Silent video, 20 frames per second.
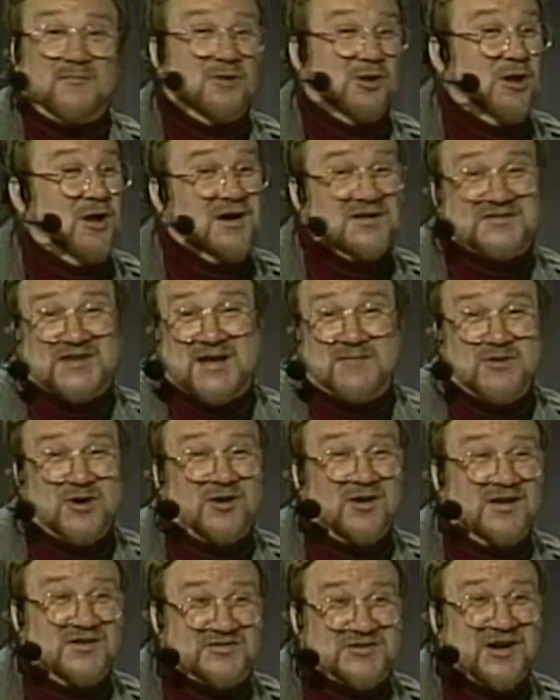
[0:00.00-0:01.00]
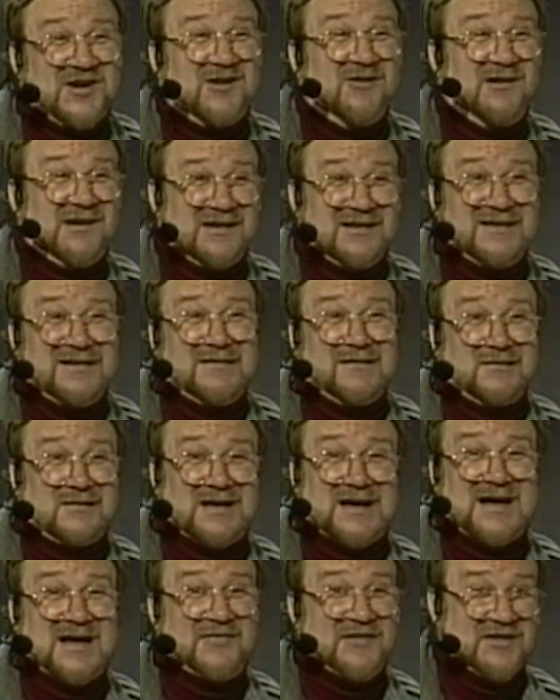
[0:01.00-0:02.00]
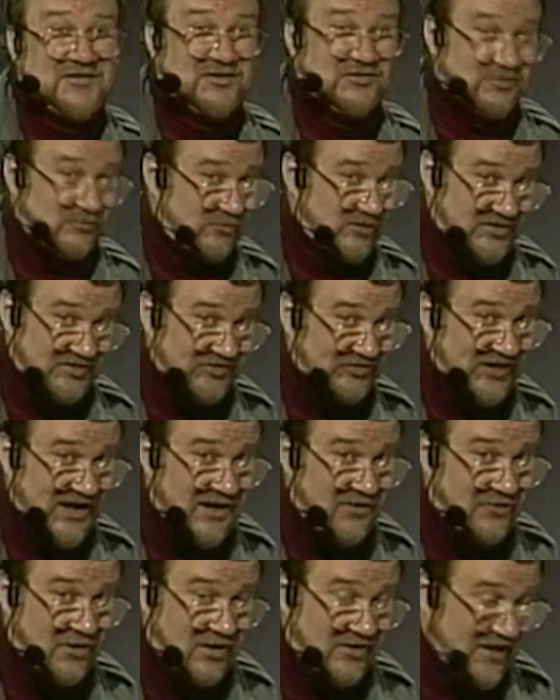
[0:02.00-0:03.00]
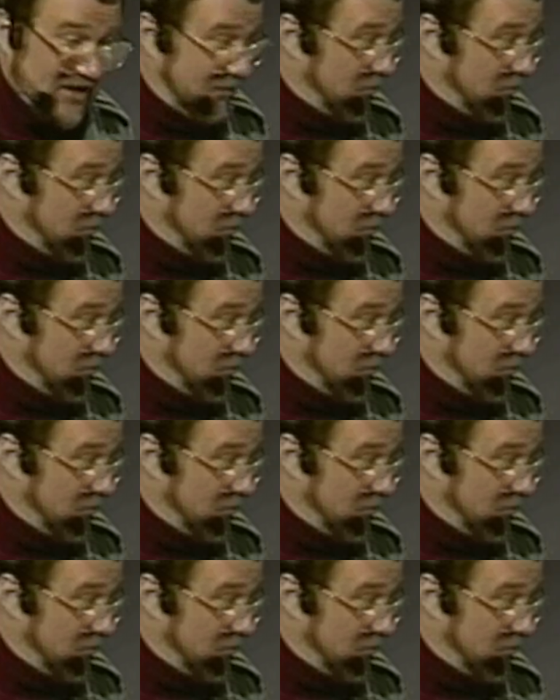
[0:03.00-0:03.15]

a long time, you're going to start going, oh, God, that doesn't really sound all that